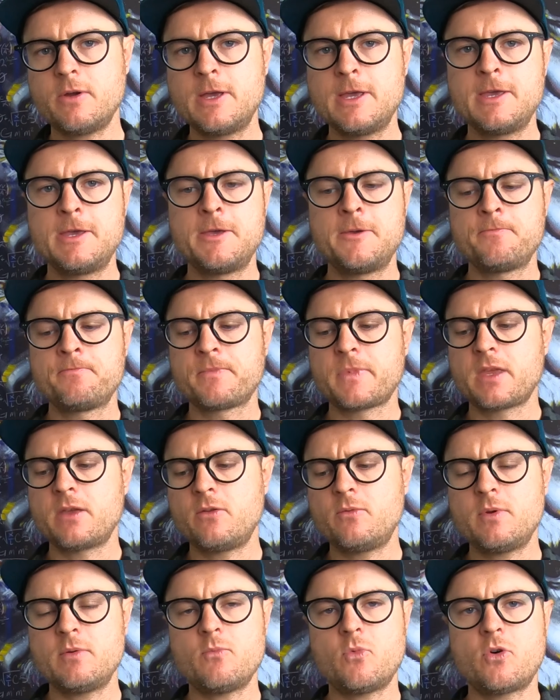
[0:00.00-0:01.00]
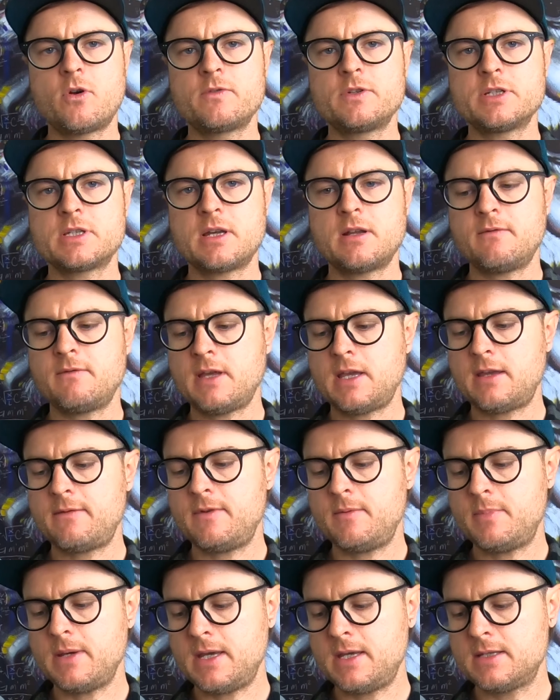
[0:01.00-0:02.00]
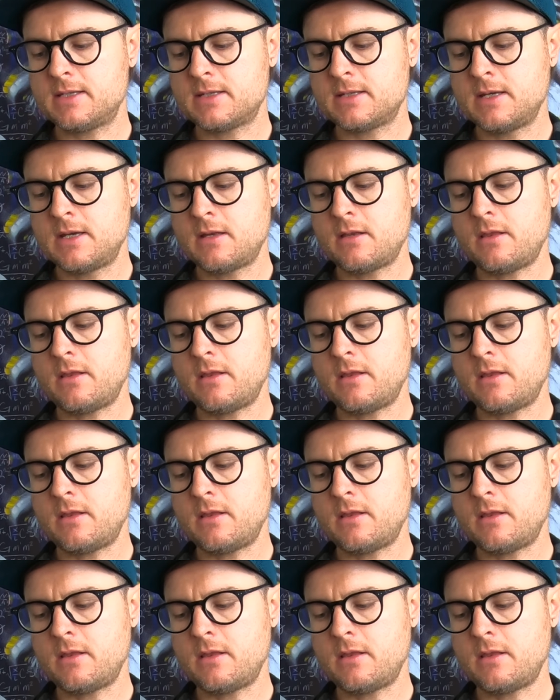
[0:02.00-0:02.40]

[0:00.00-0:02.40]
A little bit more just kind of a heavy base.